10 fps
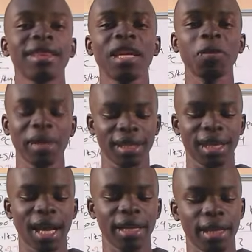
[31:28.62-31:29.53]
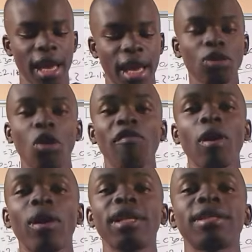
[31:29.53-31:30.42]
that's basically the end
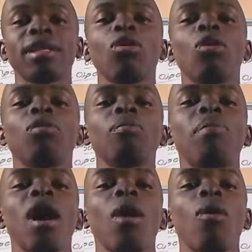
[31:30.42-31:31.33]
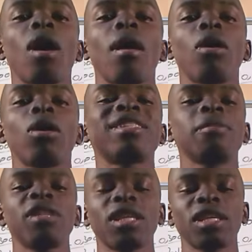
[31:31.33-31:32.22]
of our lesson on
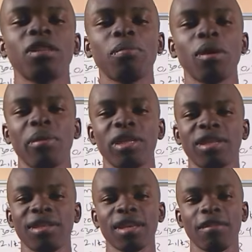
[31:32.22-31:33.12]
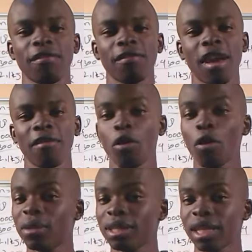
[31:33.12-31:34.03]
steam generation, power machines, and 5.
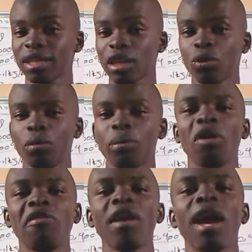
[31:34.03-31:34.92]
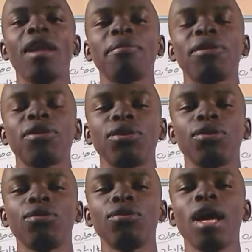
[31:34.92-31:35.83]
Hope this lesson will be of help to
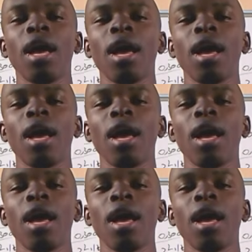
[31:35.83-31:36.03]
you.